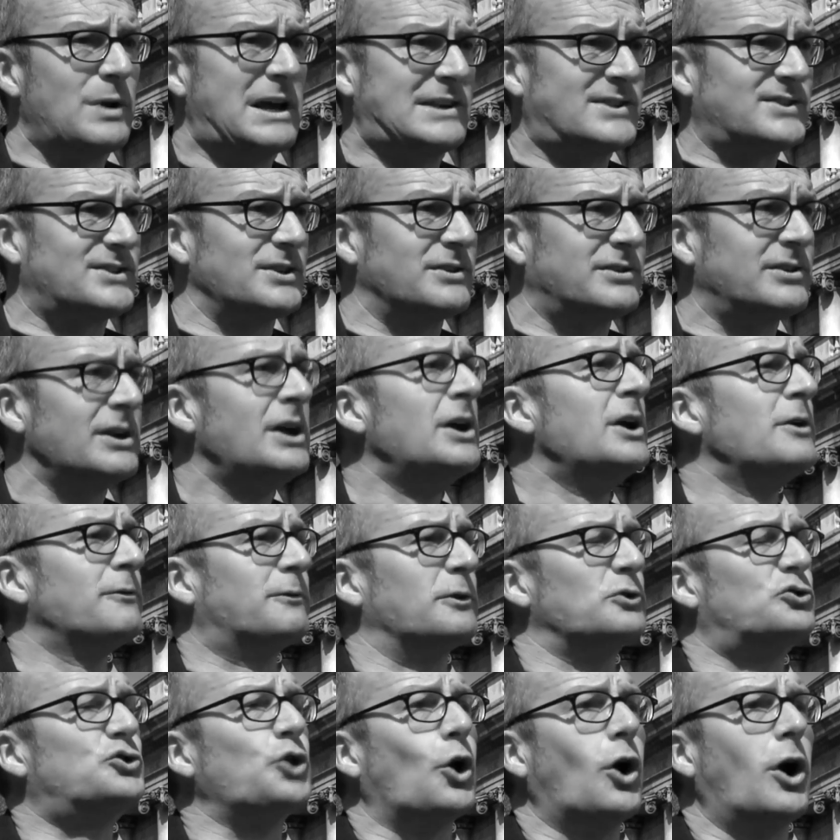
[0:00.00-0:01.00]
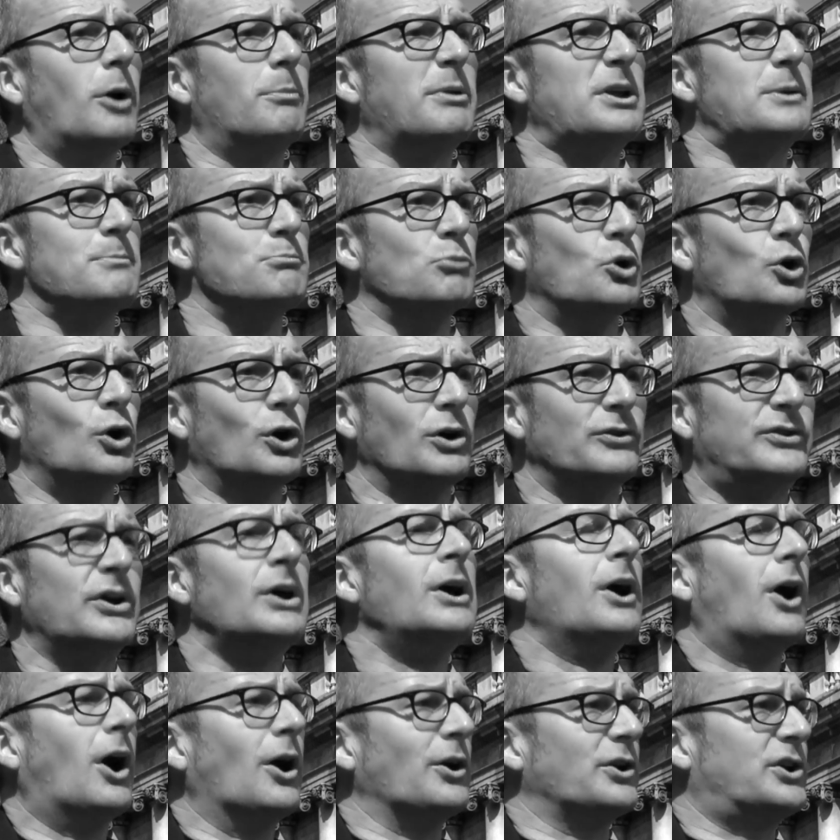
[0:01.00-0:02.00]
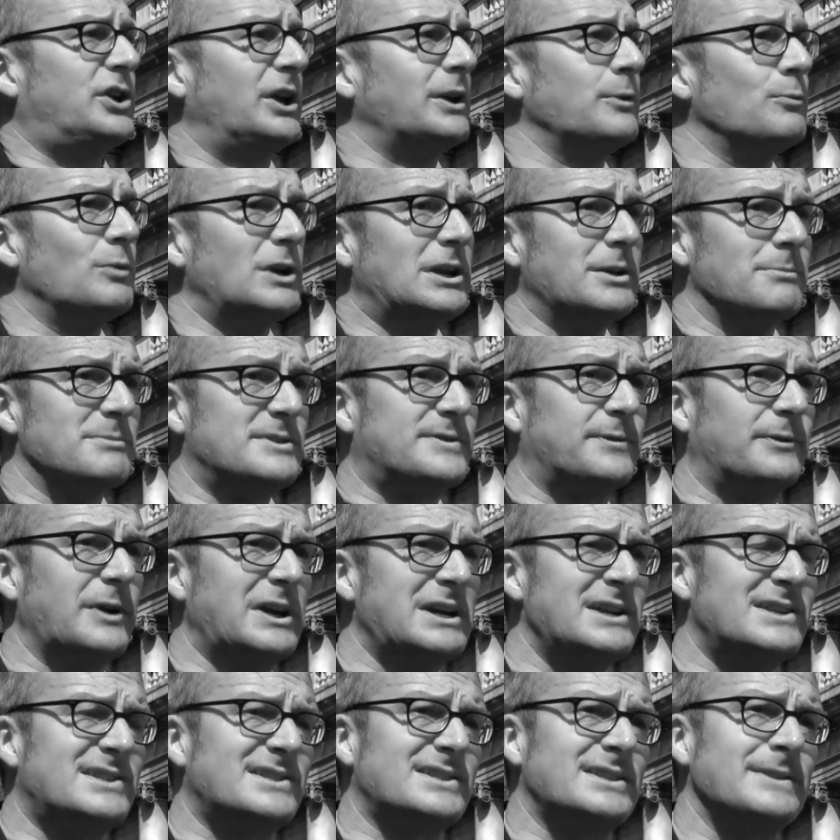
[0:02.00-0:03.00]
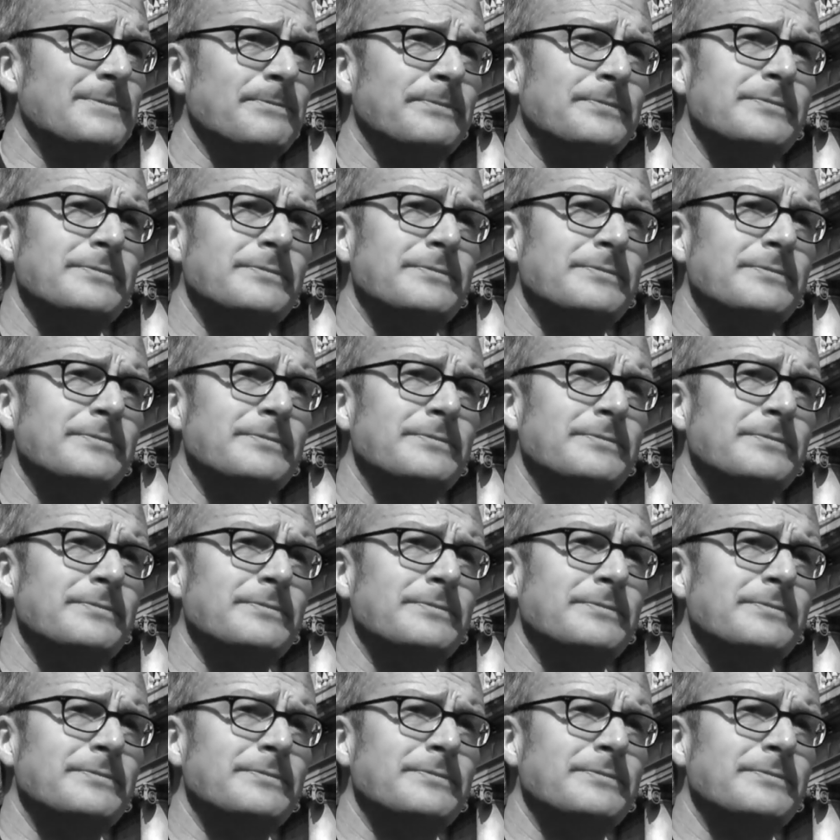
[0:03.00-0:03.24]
arrested for daubing mud on King William's face,